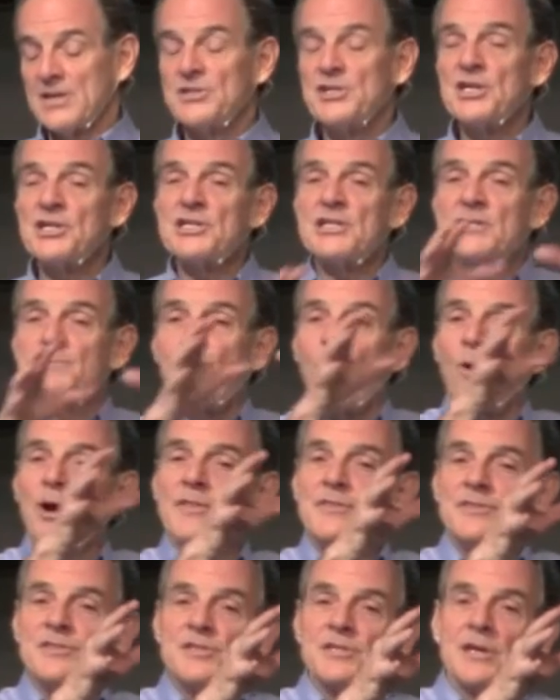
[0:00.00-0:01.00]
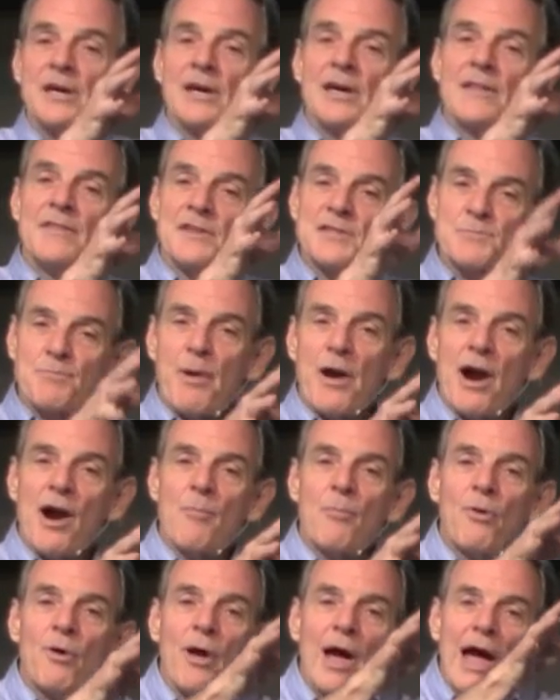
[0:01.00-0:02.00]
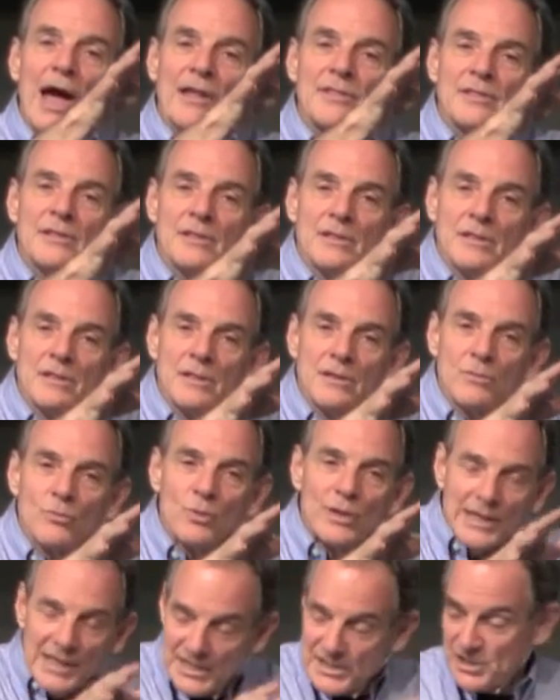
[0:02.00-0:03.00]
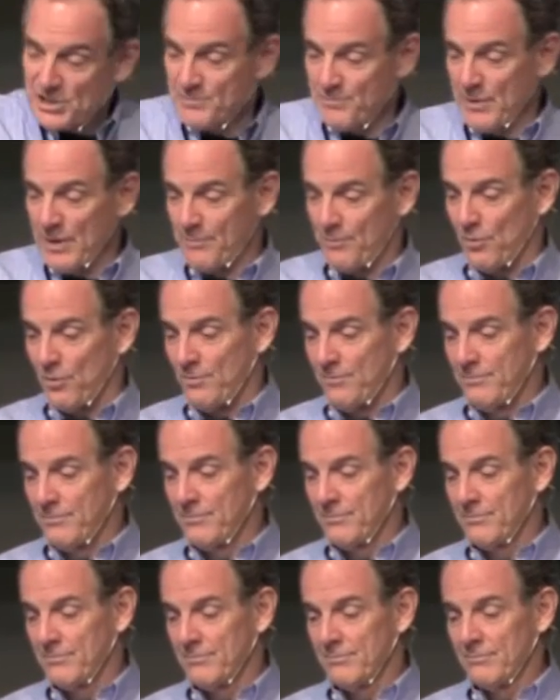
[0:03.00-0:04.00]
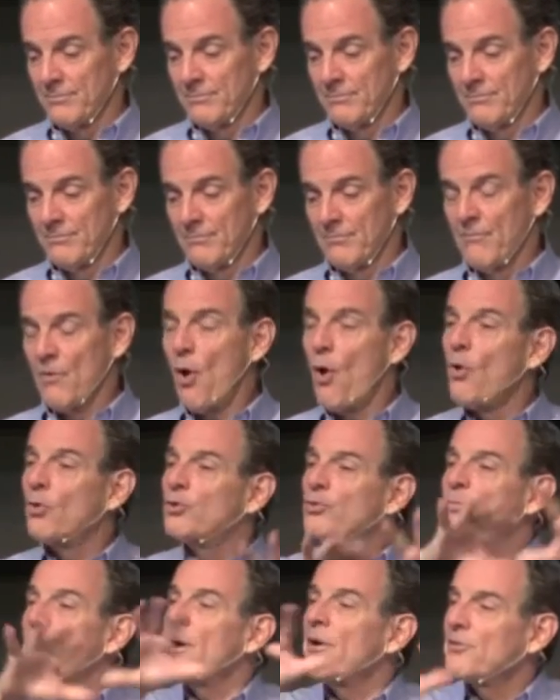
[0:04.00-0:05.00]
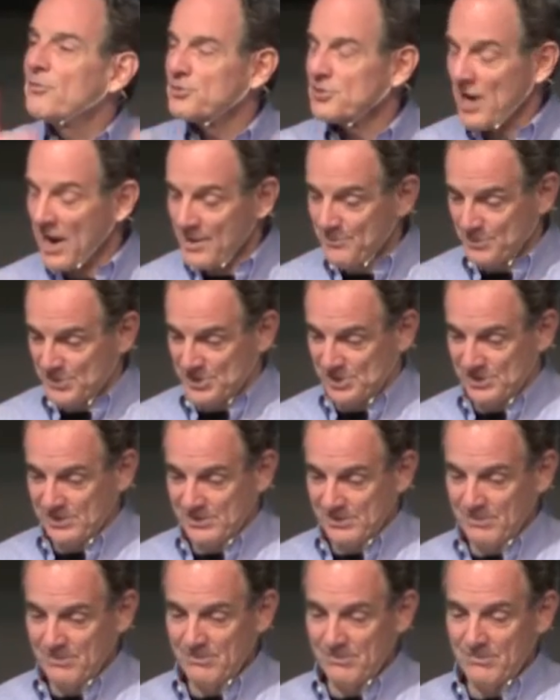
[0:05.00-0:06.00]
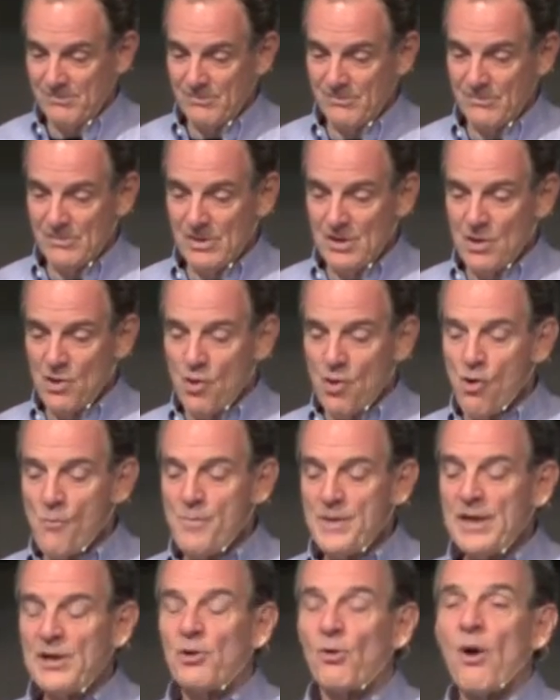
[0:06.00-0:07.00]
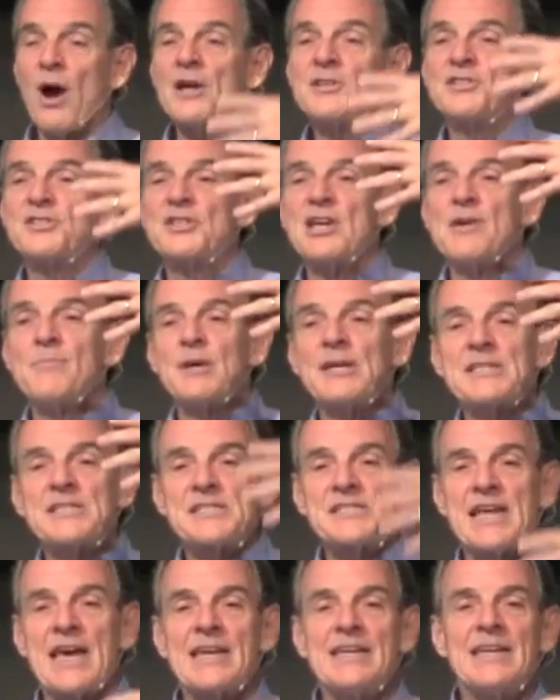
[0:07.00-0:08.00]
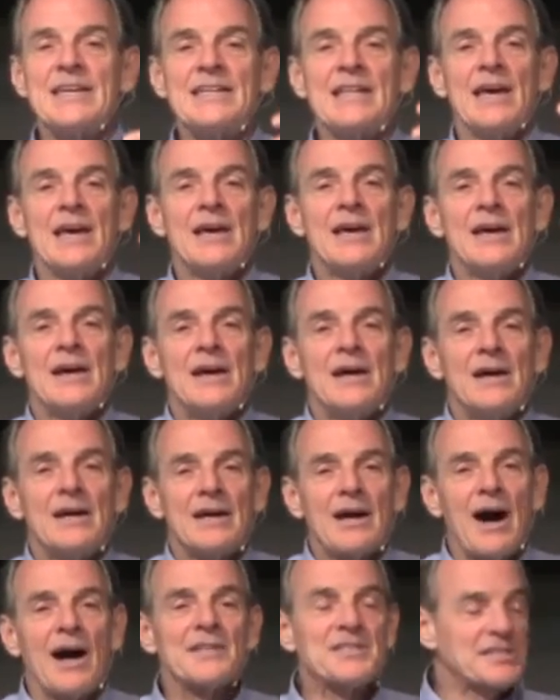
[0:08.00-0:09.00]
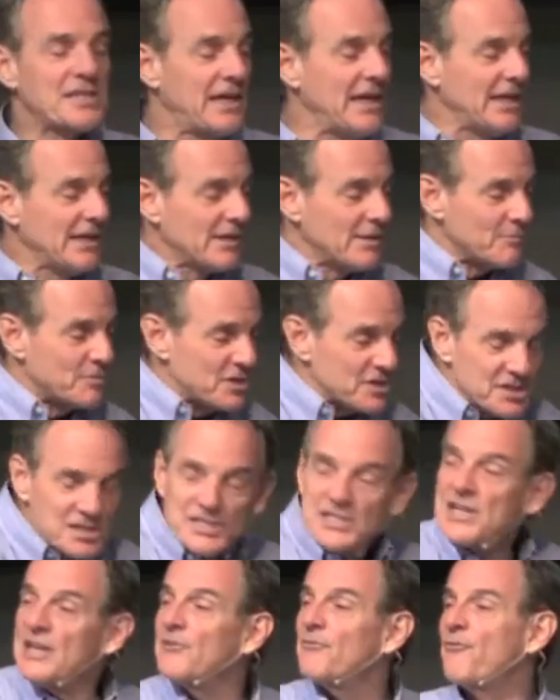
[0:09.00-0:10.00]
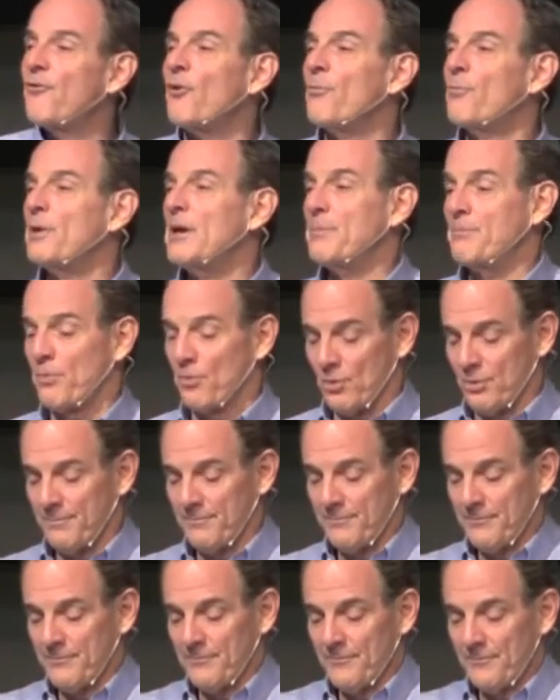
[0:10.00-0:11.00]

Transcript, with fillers: Jesus points this parable at religious people, older brother types, who begrudged him extending God's kingdom to sinful people